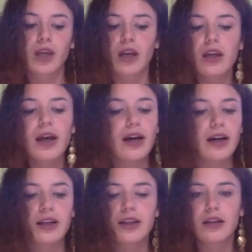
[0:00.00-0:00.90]
Yeah,
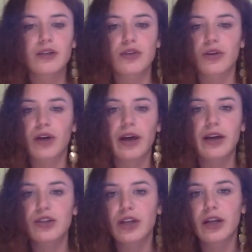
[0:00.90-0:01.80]
in that, so
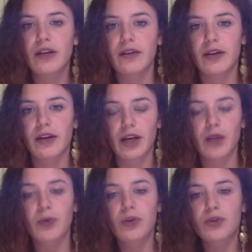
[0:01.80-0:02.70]
actually,
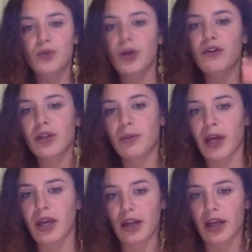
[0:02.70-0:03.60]
it was one of the
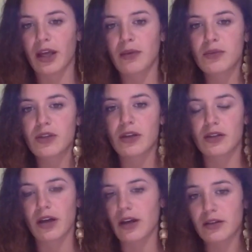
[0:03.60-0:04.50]
main aims, as
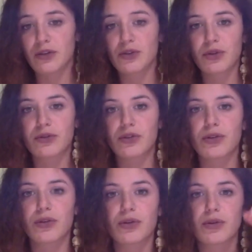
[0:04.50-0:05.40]
I told
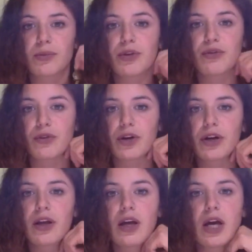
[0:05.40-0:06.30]
you before.
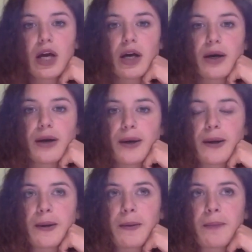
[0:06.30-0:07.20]

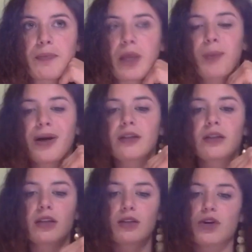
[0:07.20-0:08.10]

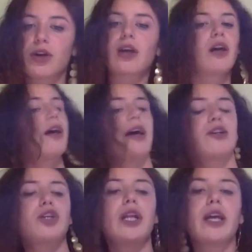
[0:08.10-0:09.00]
But so
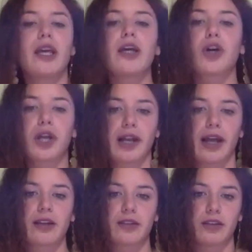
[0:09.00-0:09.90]
actually, he got
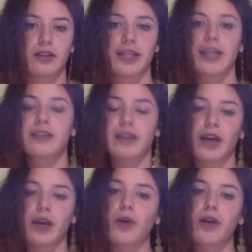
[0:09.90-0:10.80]
elected that
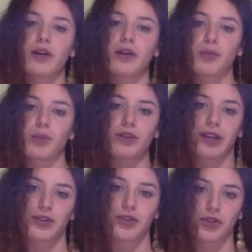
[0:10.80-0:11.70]
day when
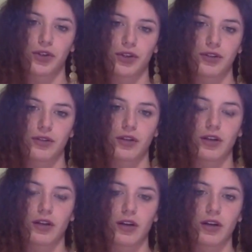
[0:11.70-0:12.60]
protesters
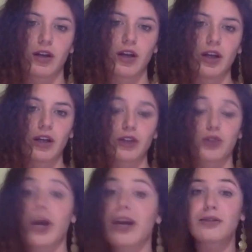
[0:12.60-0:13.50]

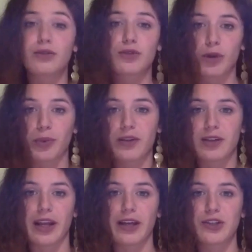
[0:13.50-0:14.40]
tried stop his
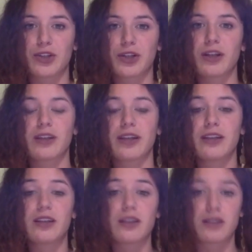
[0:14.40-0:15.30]
election. They
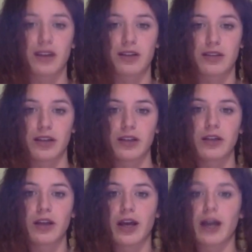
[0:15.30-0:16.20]
didn't succeed,
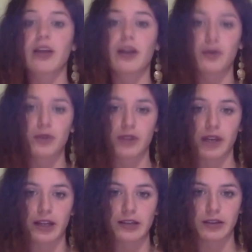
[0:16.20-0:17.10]
and he was
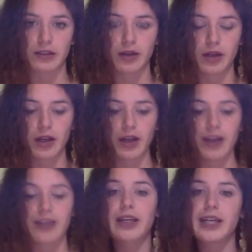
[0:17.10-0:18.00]
elected.
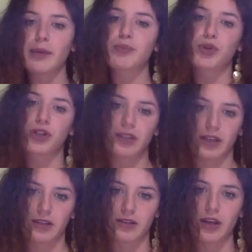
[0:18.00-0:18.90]
They kept
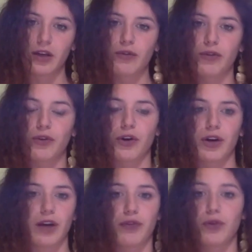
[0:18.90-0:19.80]
protesting for
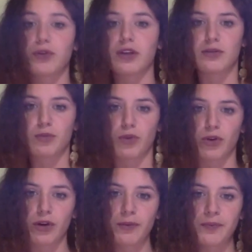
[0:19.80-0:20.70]
a few days
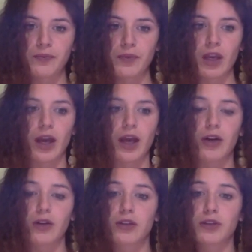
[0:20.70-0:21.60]
more, and
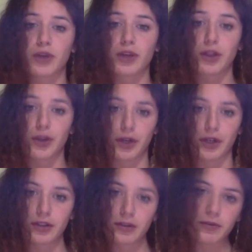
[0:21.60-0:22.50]
on the
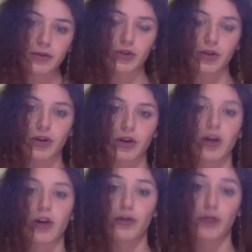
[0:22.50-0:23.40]
23rd, so
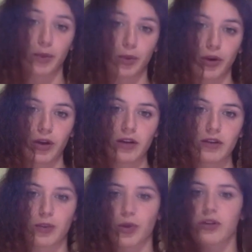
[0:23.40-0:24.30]
of April,
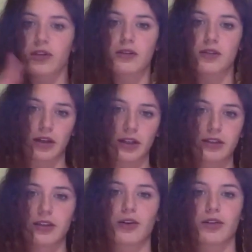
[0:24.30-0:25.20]
the protest
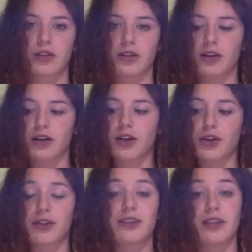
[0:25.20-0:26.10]
started on the
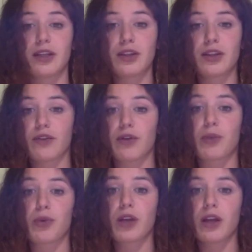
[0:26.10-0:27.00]
30th of April,